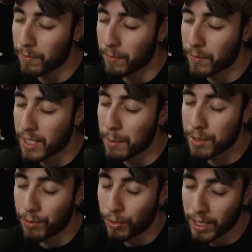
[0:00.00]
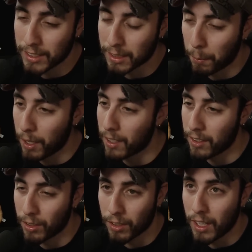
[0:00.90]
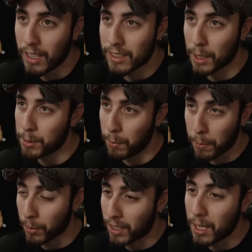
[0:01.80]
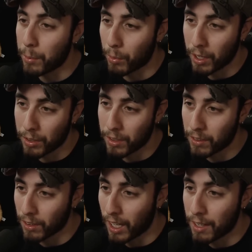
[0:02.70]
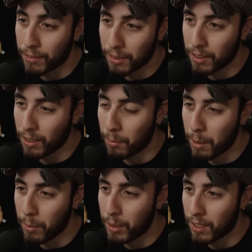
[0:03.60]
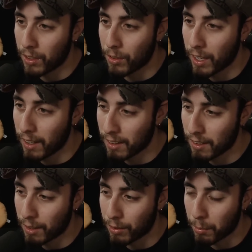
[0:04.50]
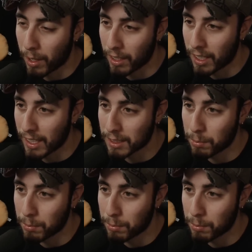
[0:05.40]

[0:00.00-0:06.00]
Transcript: types of friends and types of people to keep around you in your life, and maybe we can do that in a different podcast.